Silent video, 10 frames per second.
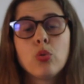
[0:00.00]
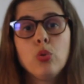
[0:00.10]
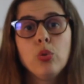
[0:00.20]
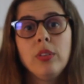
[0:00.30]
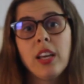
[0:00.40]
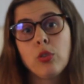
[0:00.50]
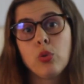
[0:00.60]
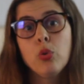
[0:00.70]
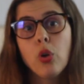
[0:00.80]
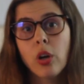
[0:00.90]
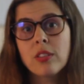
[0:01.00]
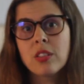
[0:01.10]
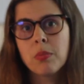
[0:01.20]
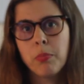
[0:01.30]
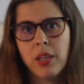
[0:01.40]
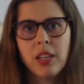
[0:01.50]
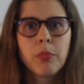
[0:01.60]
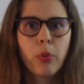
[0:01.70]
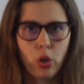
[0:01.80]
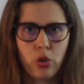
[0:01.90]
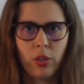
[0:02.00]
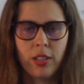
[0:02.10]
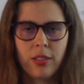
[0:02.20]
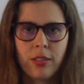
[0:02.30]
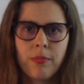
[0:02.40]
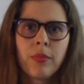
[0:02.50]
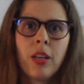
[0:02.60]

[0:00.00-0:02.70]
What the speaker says: that do not speak Portuguese?